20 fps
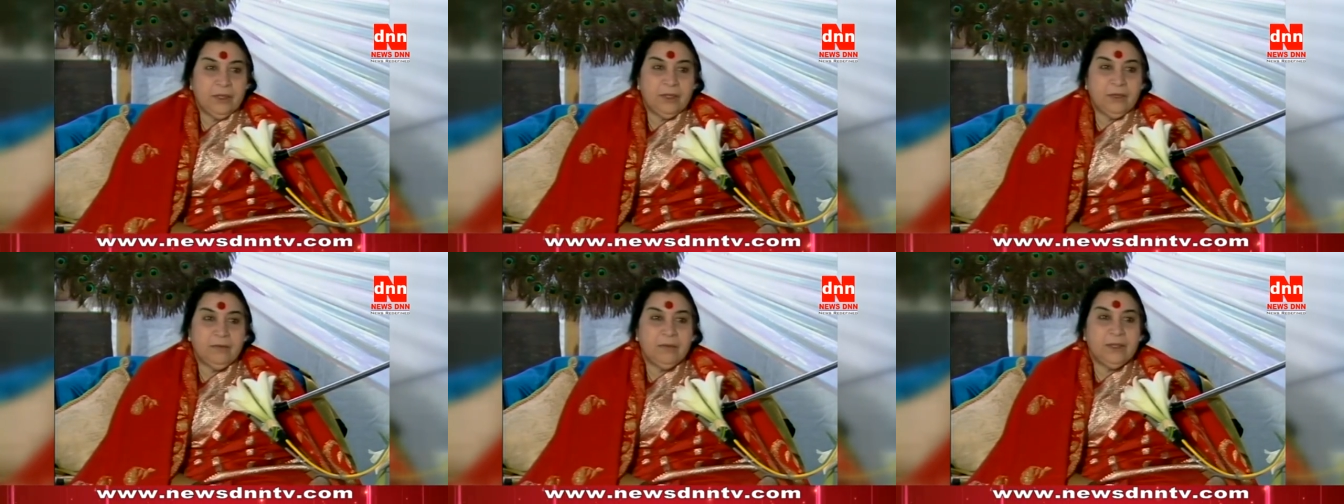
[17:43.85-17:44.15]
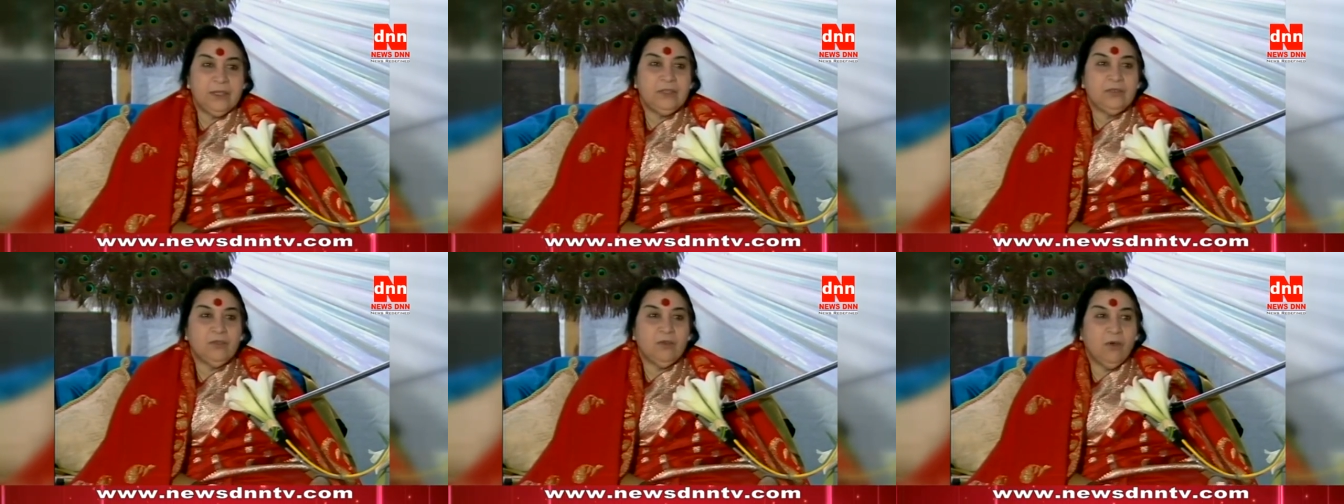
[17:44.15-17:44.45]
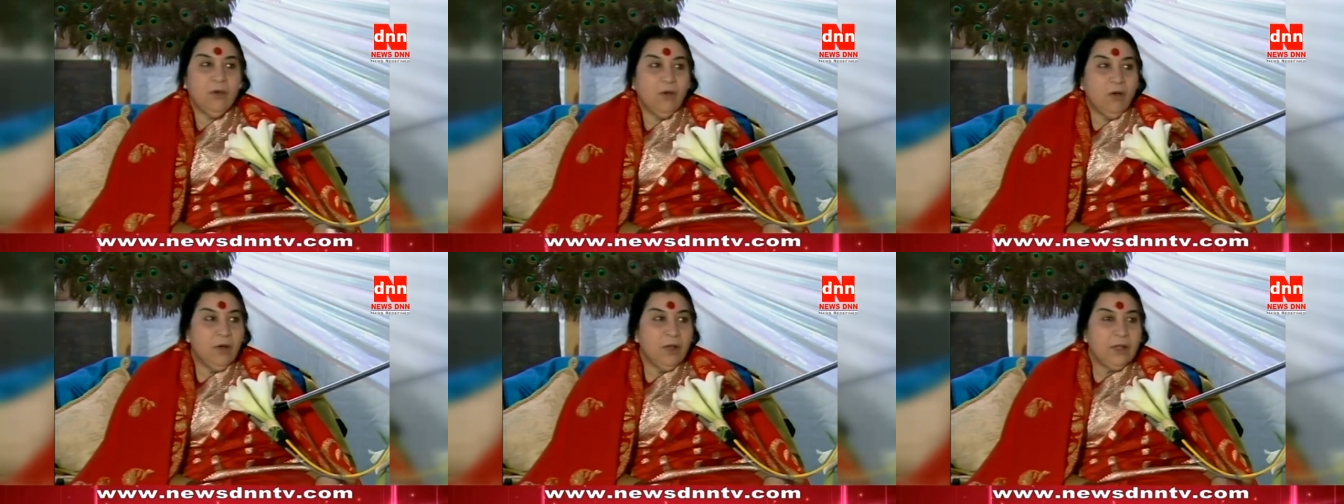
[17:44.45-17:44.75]
Otherwise
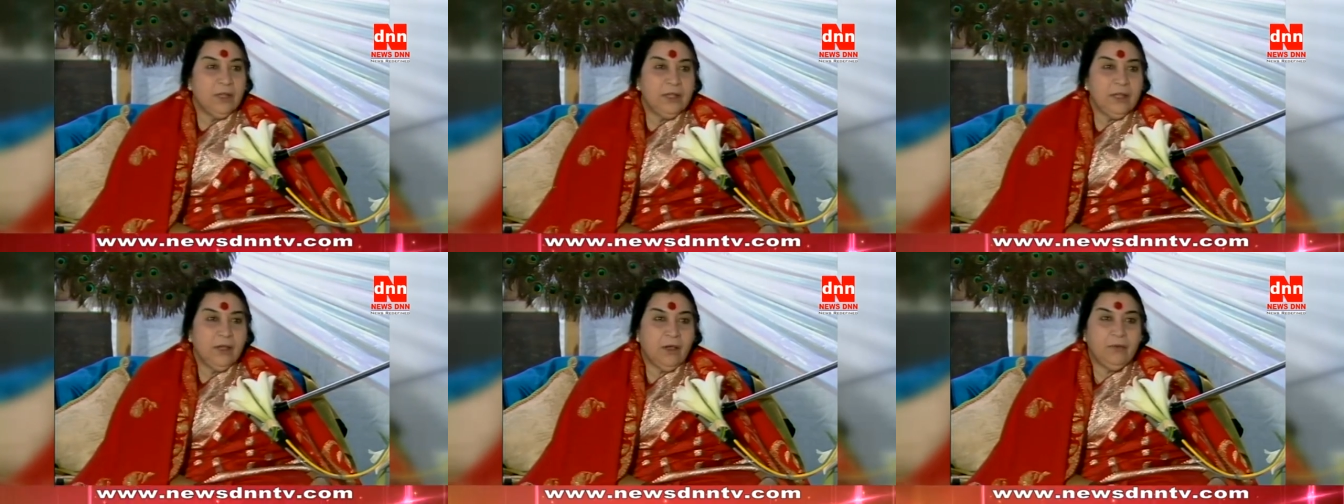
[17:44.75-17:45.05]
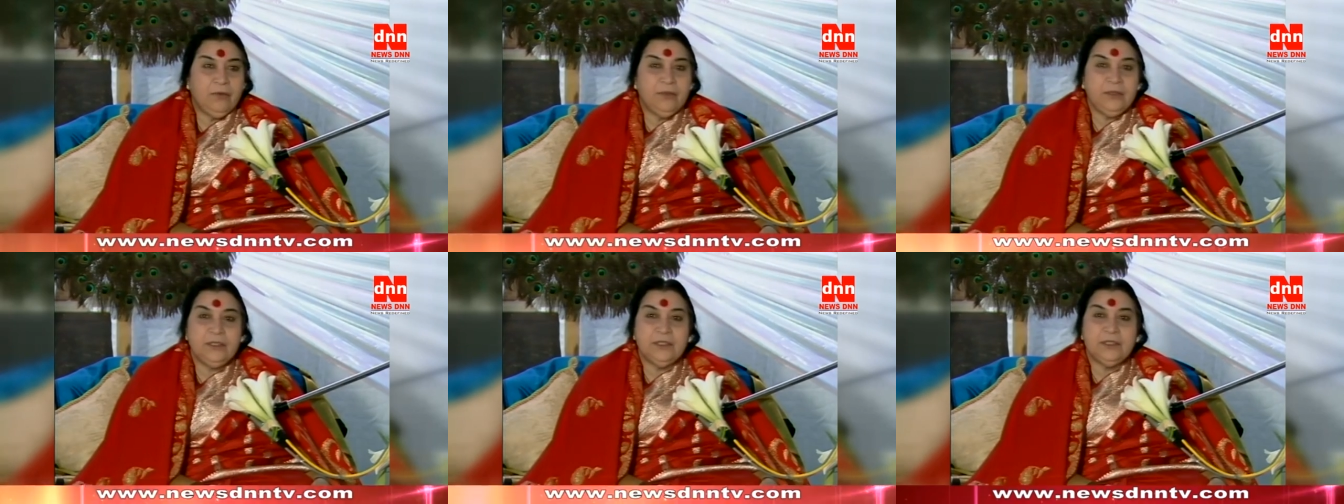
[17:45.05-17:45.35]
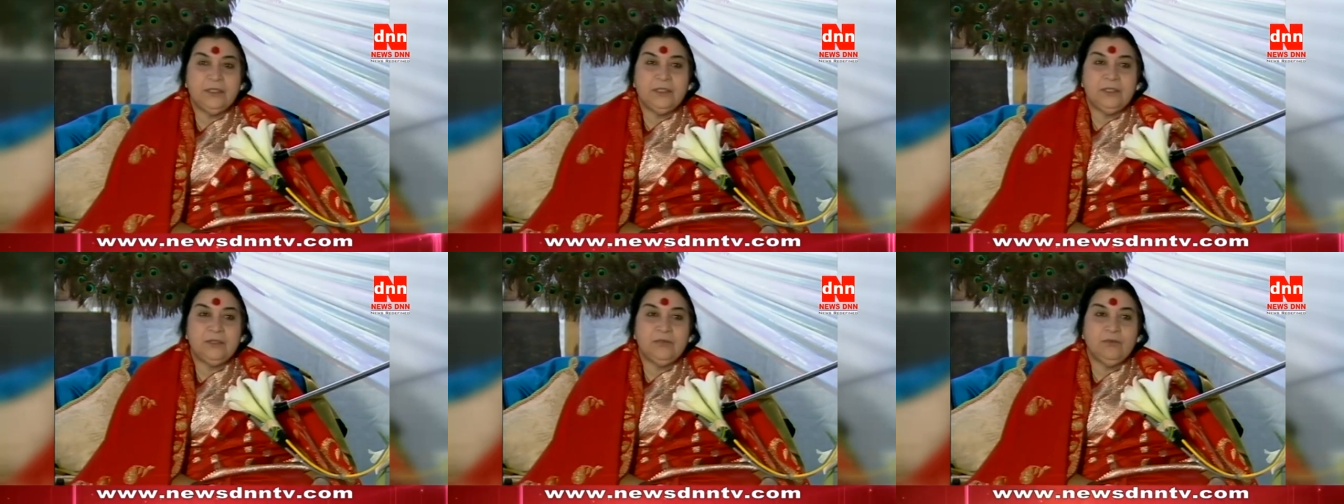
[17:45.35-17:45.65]
all the
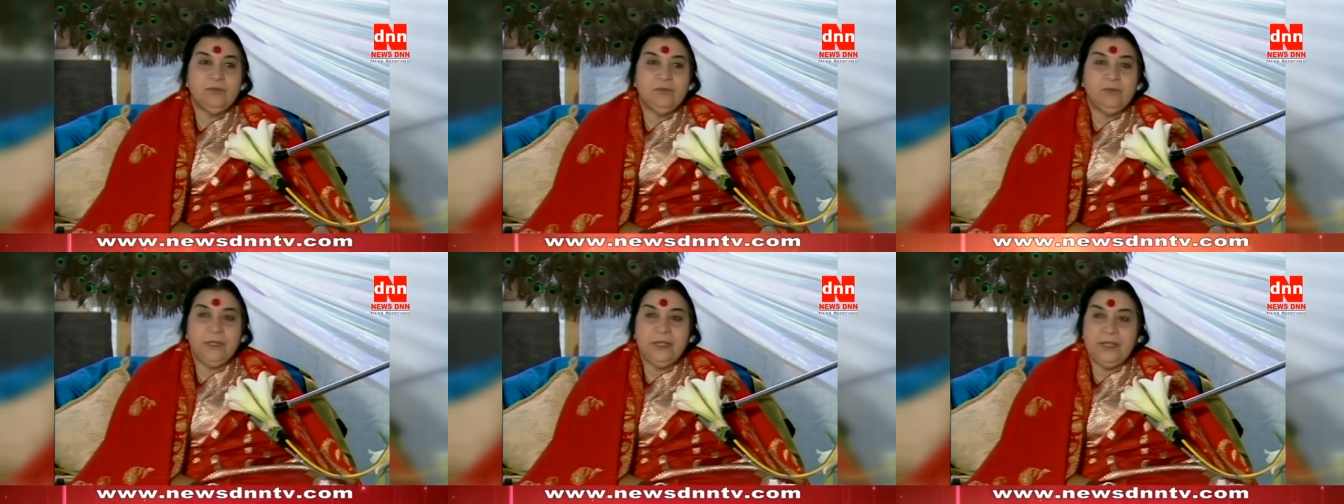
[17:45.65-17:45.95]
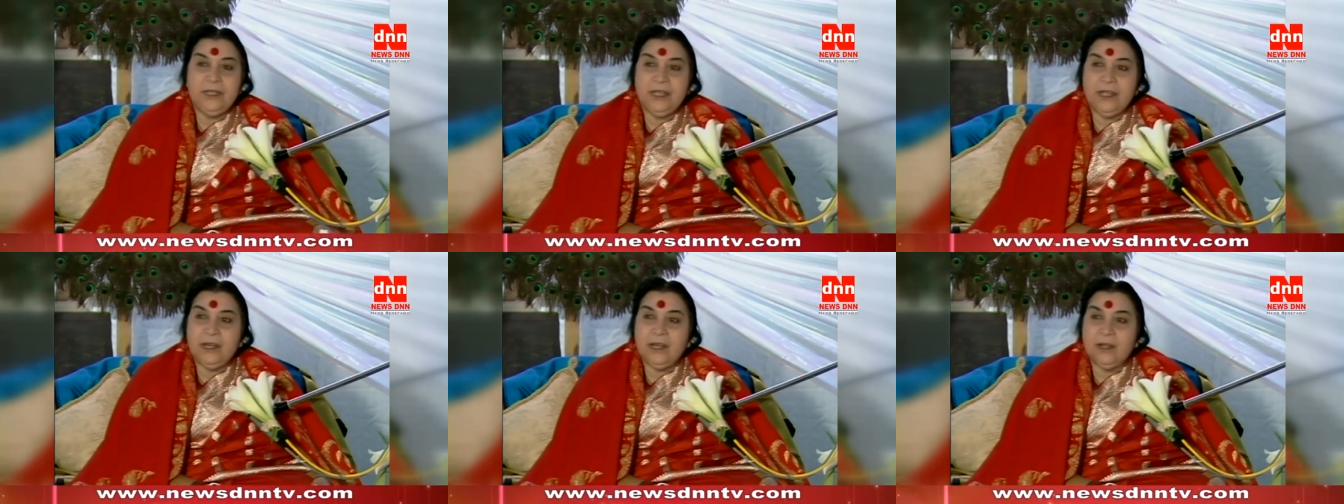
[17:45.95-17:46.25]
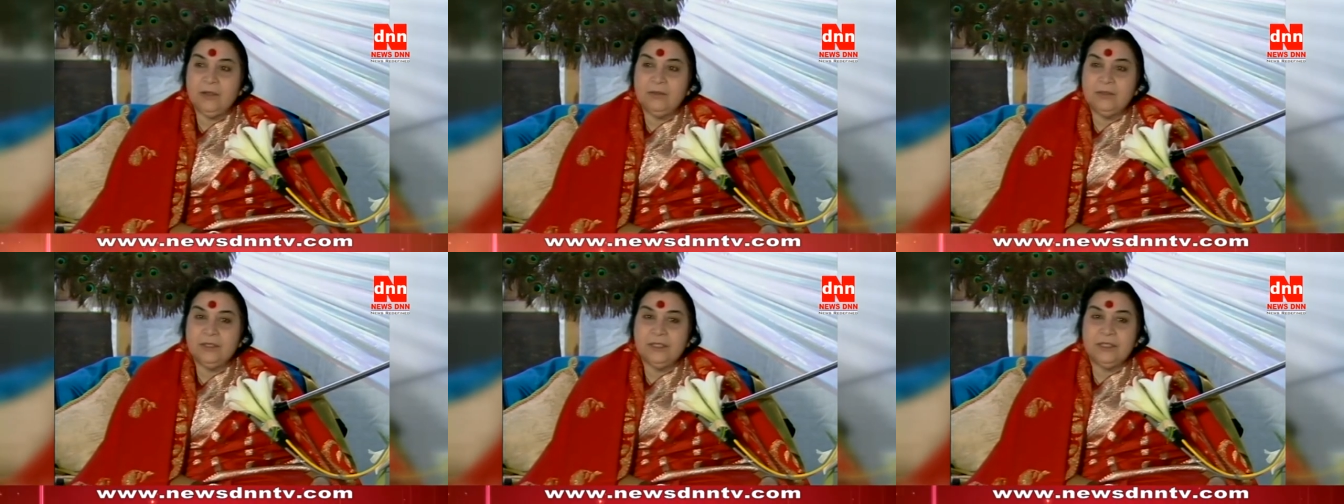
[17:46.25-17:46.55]
officers who built their
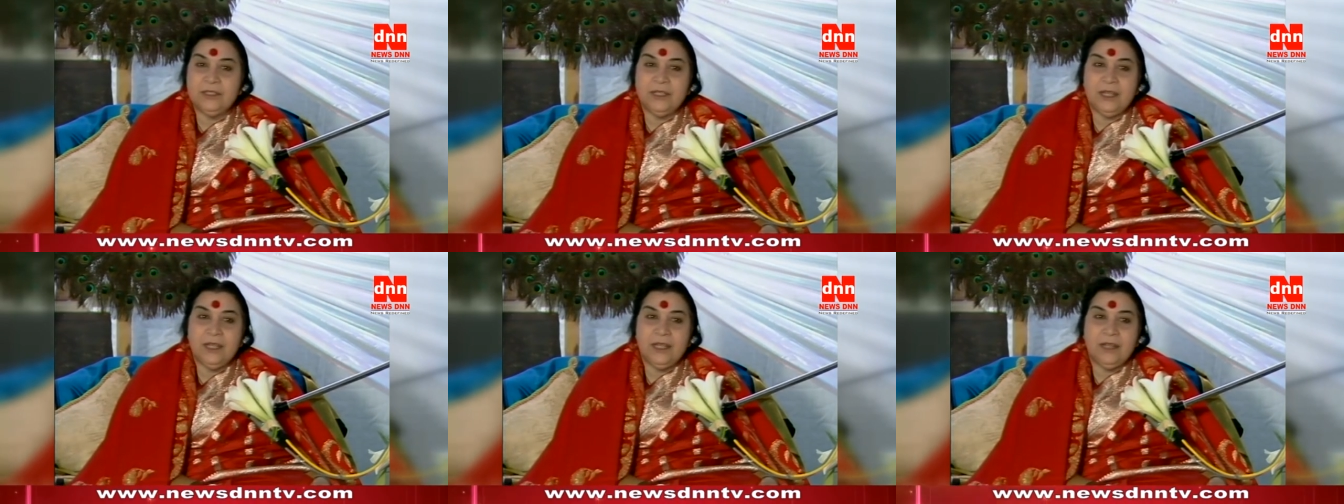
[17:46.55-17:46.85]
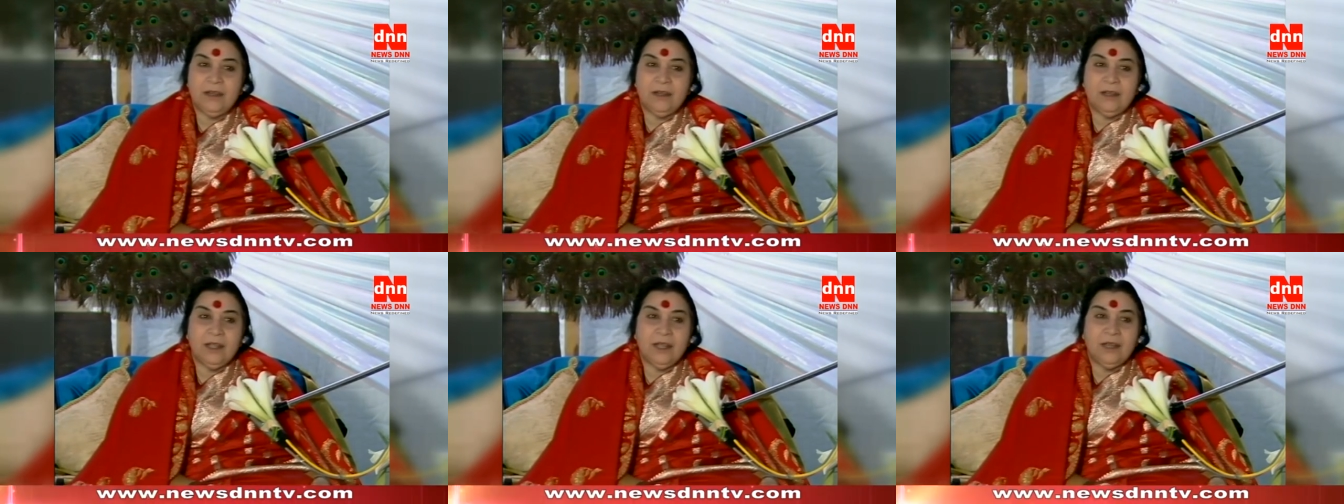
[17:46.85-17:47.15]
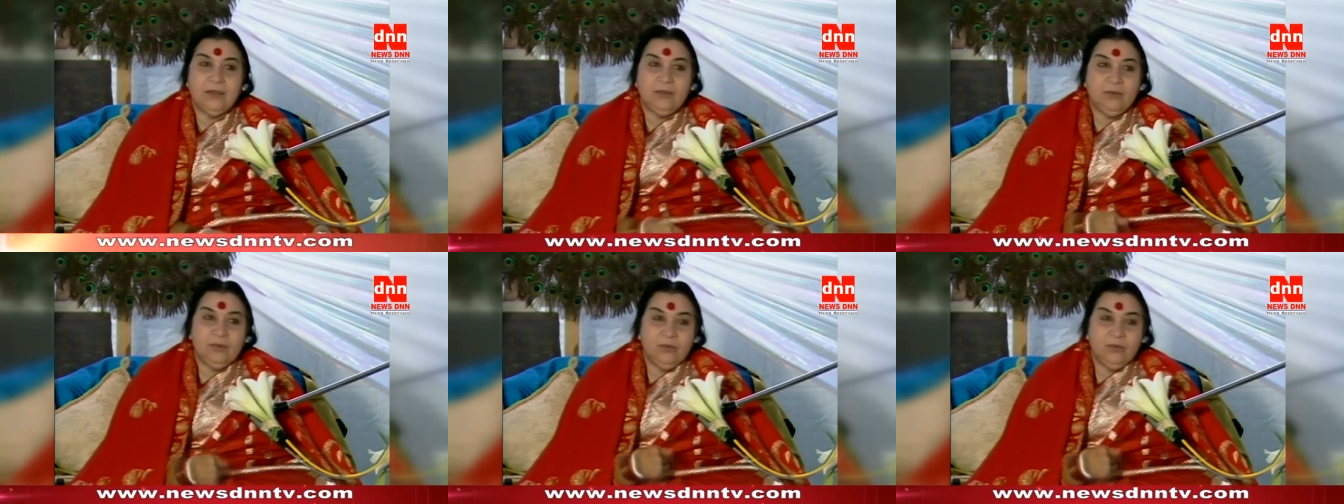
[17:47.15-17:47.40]
houses there had